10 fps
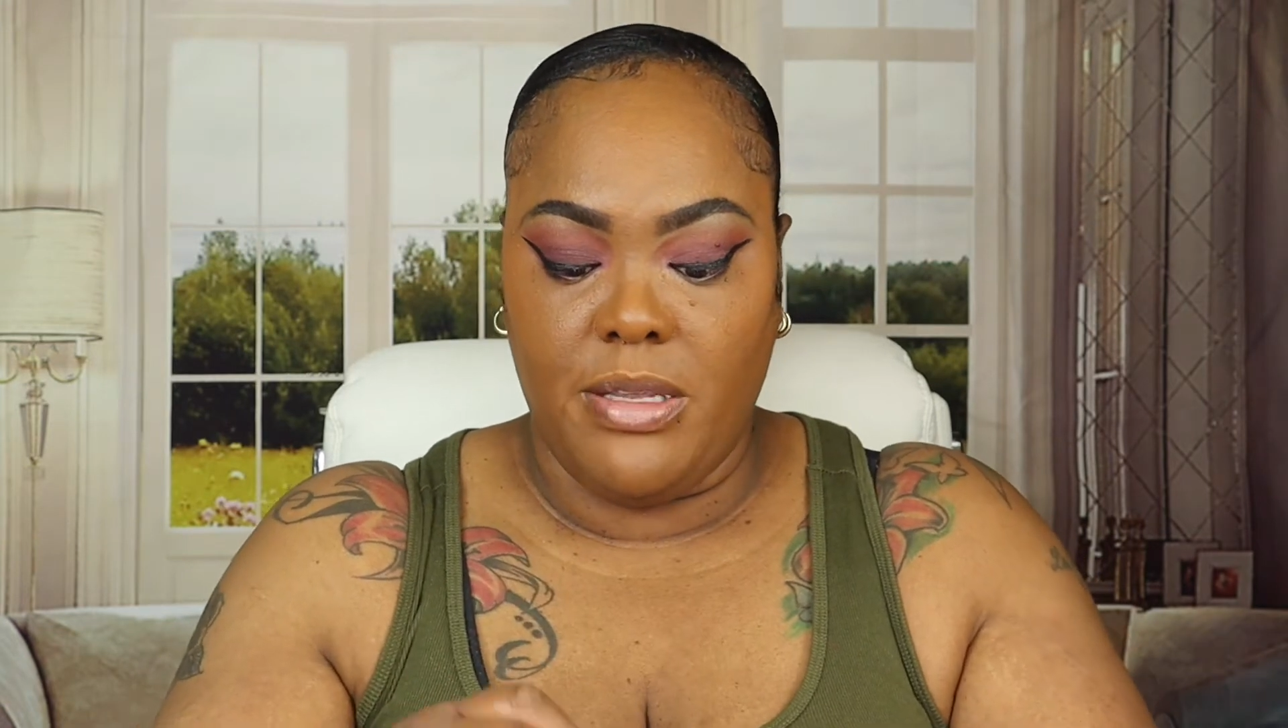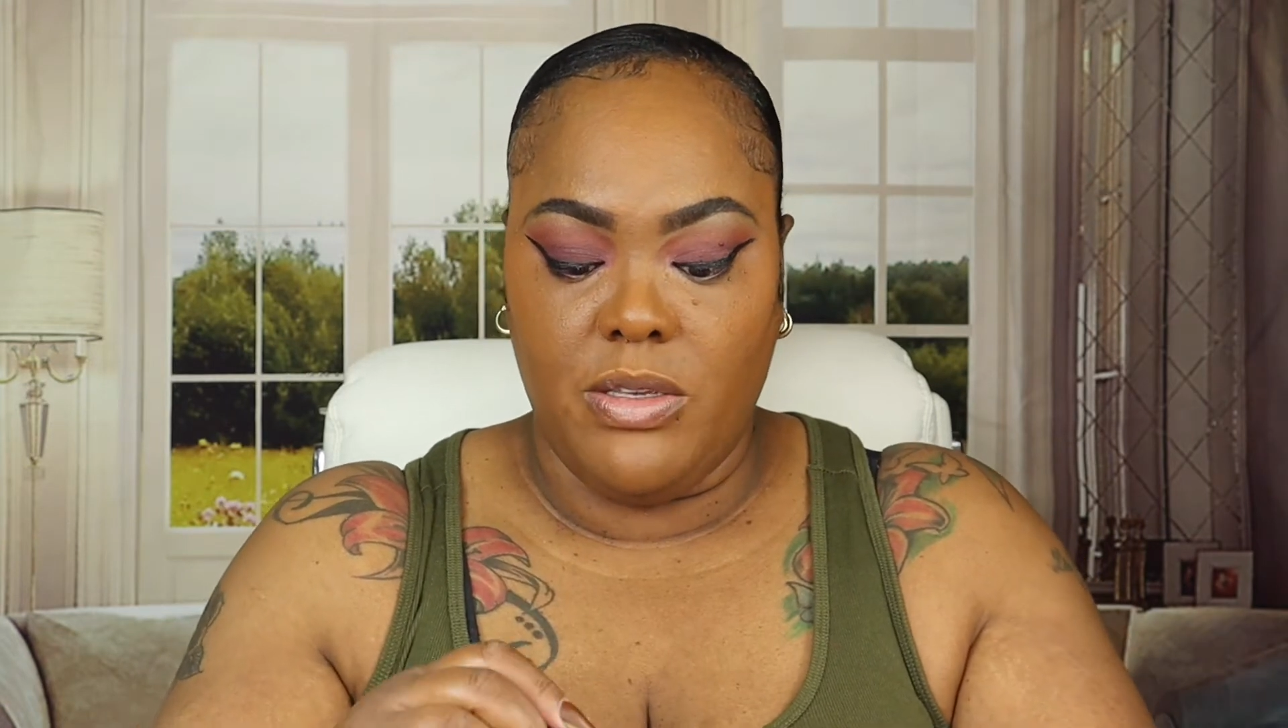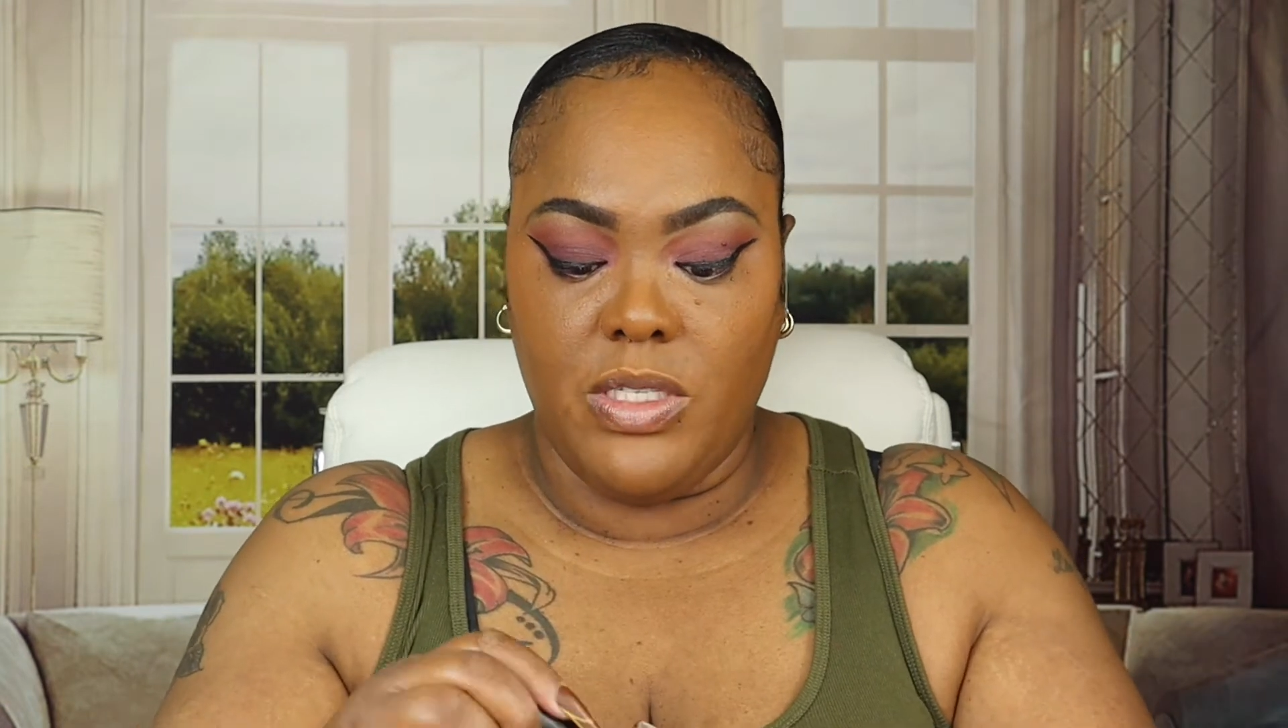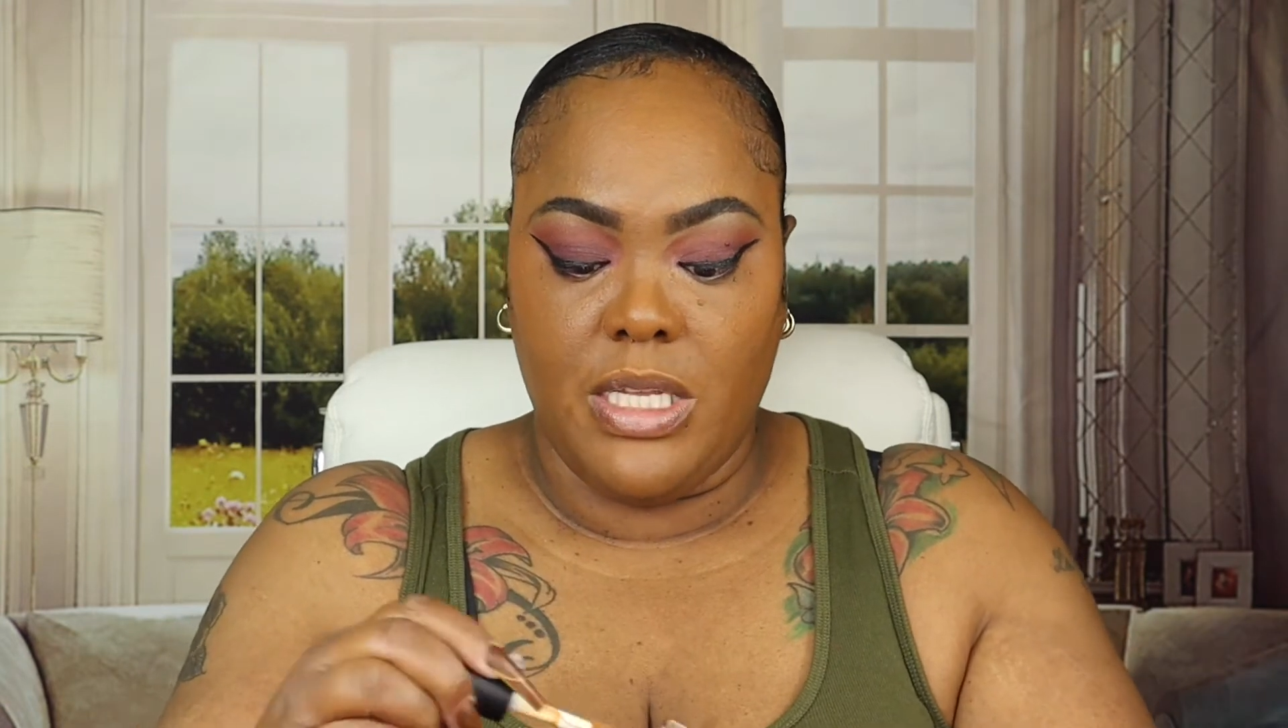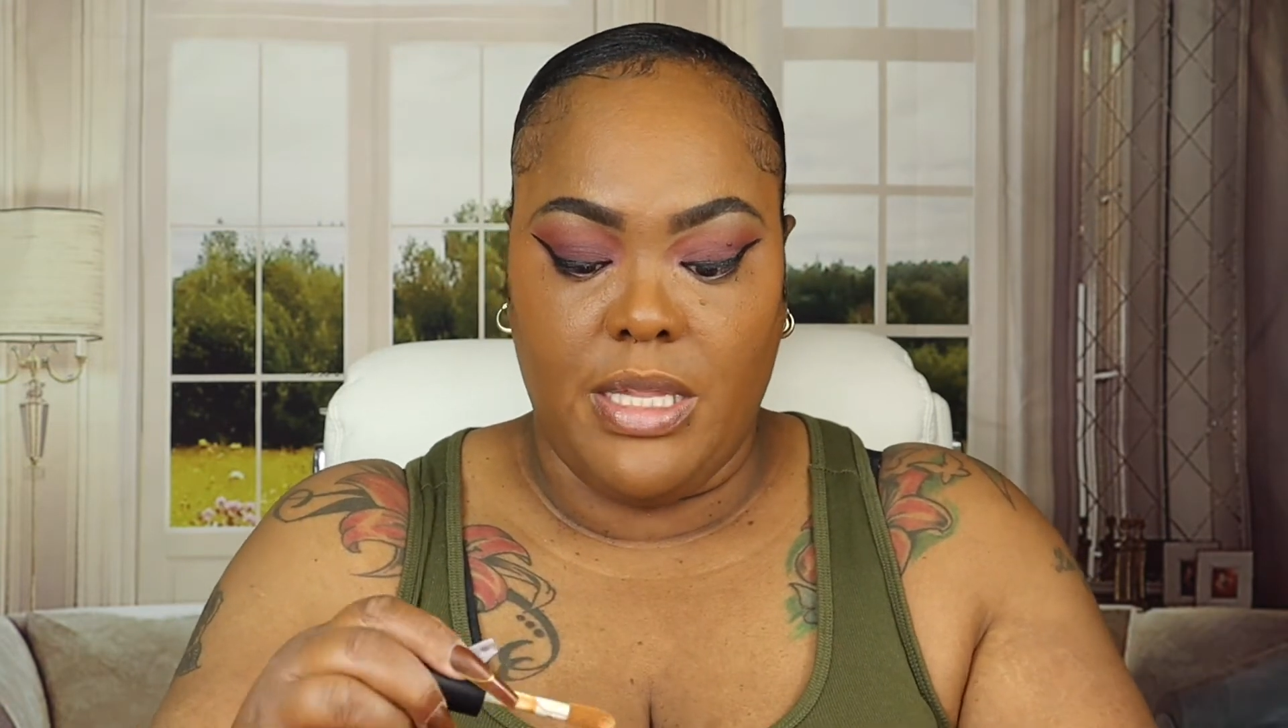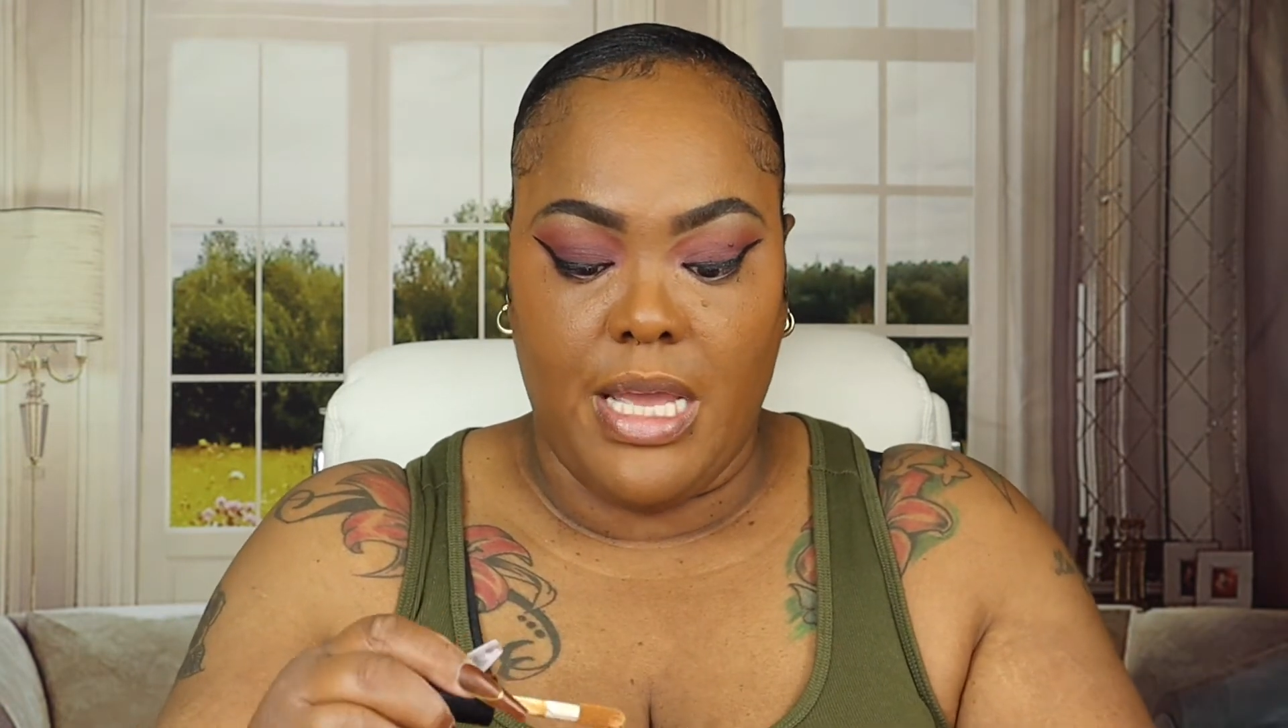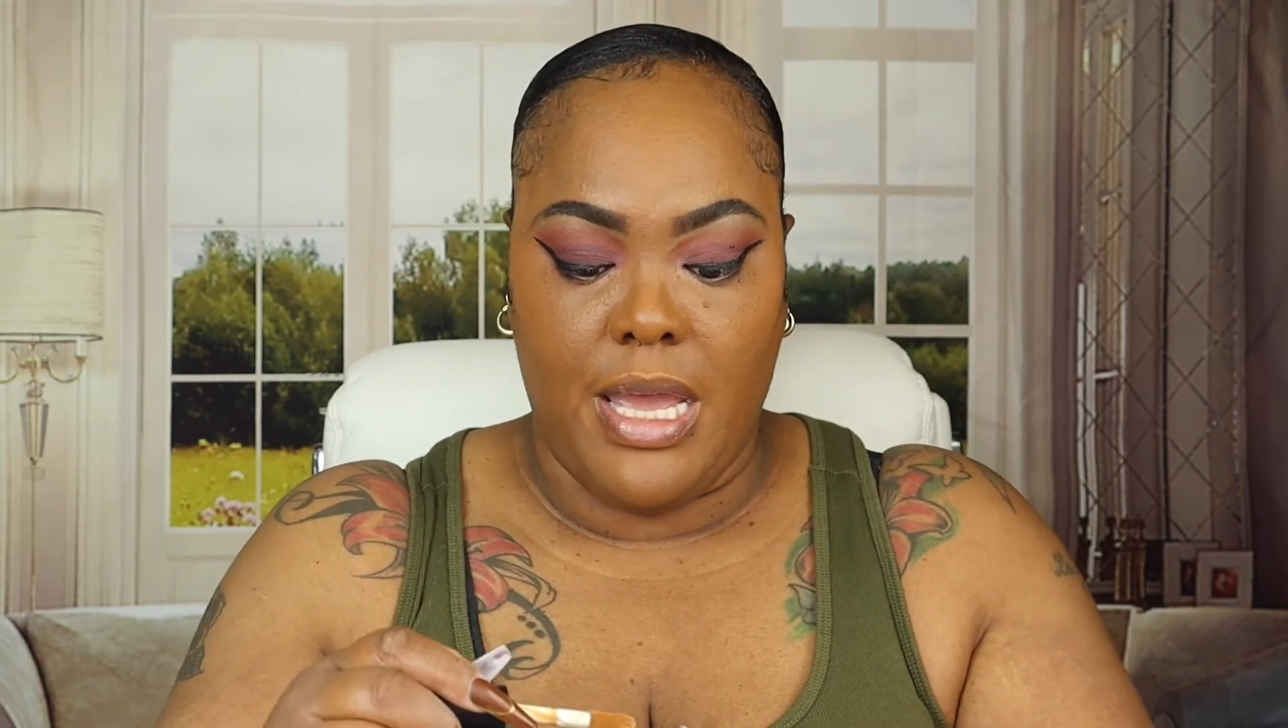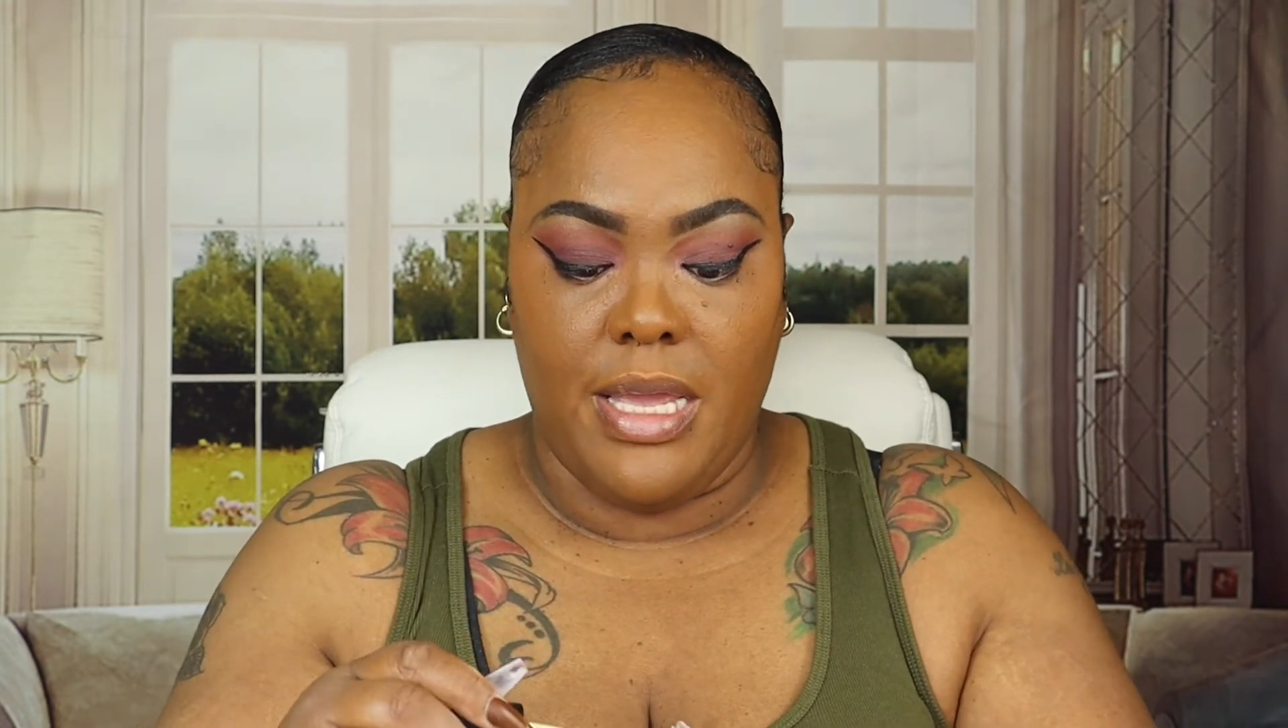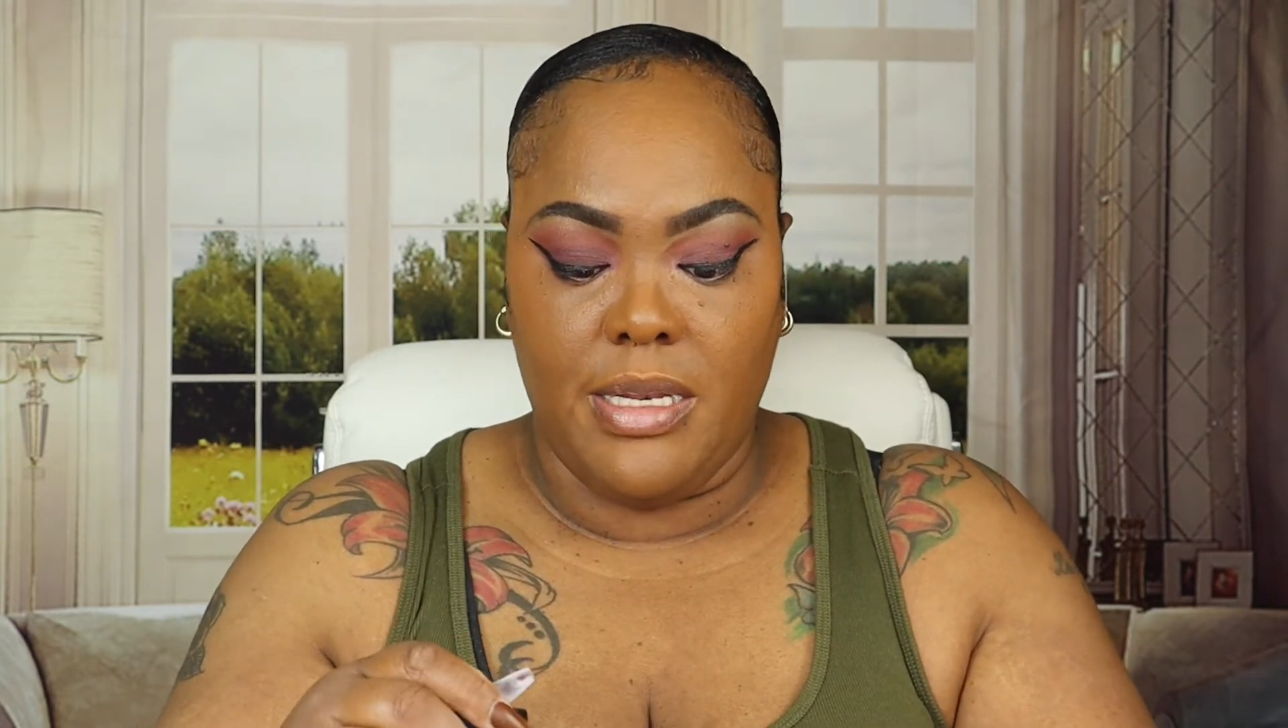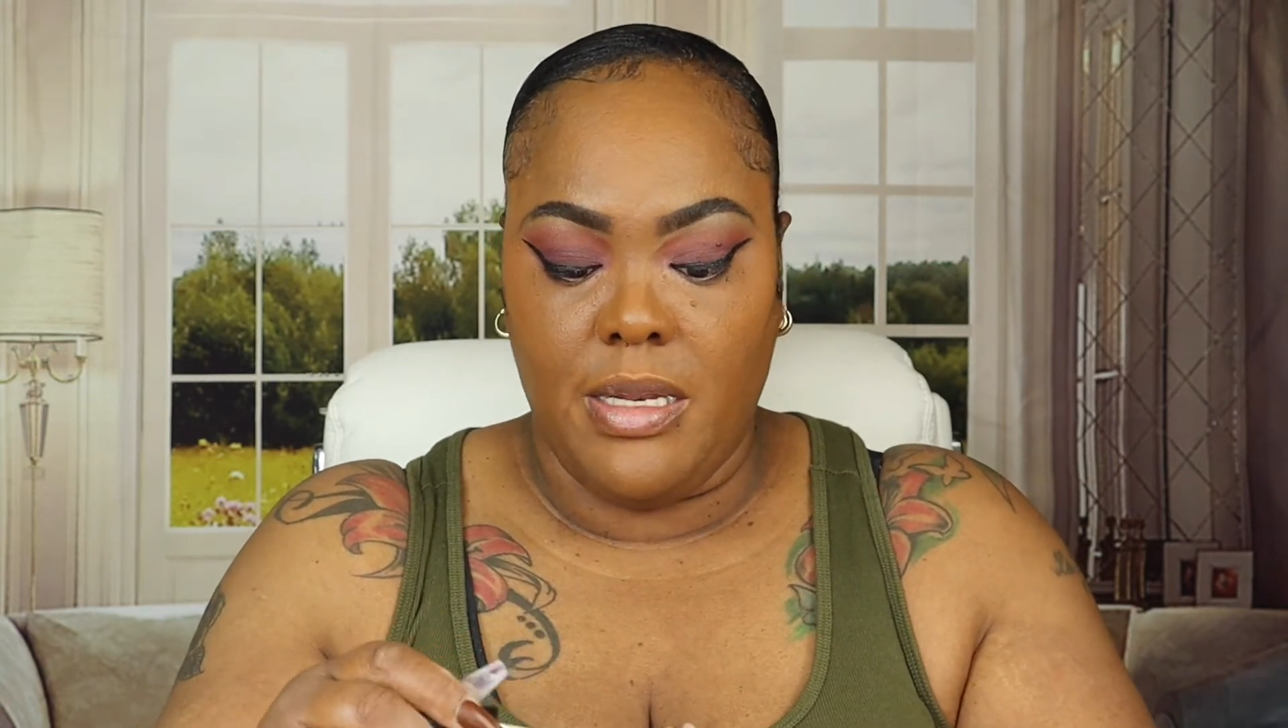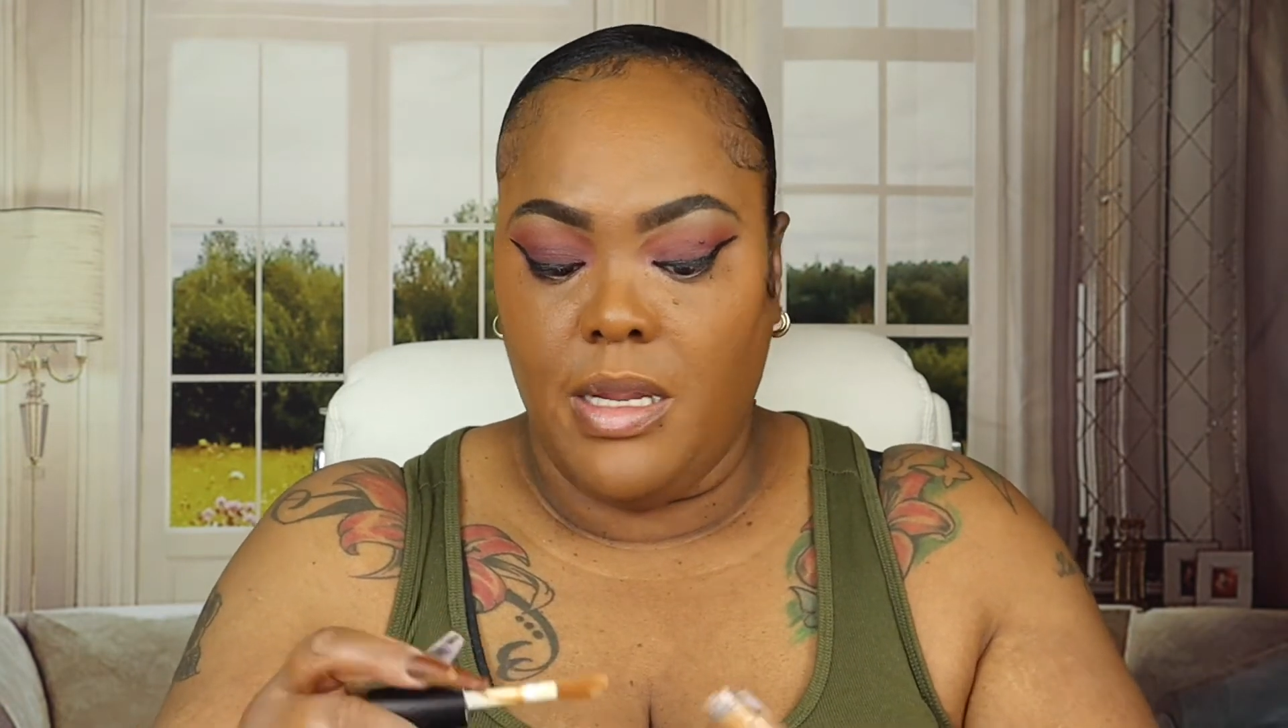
using that